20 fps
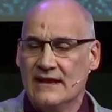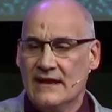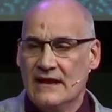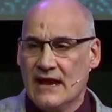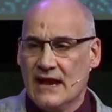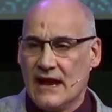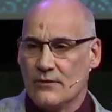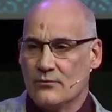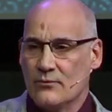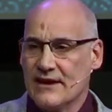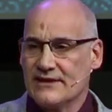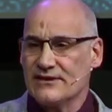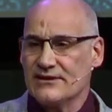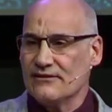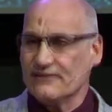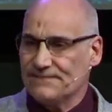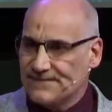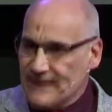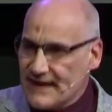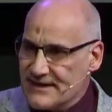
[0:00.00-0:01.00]
And when you're
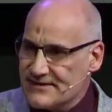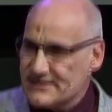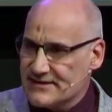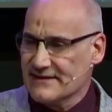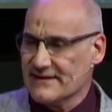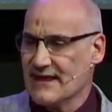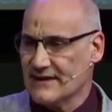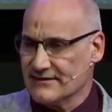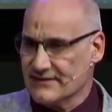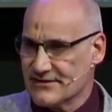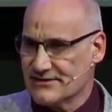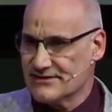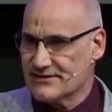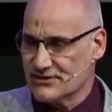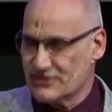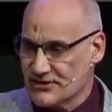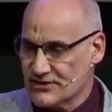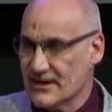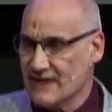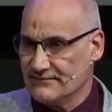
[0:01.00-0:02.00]
facing that
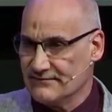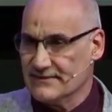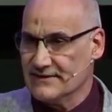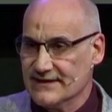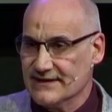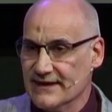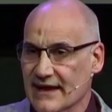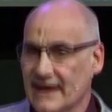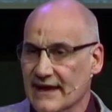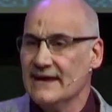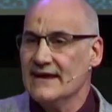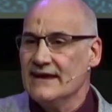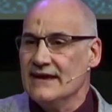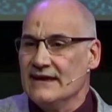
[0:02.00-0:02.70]
decision every day,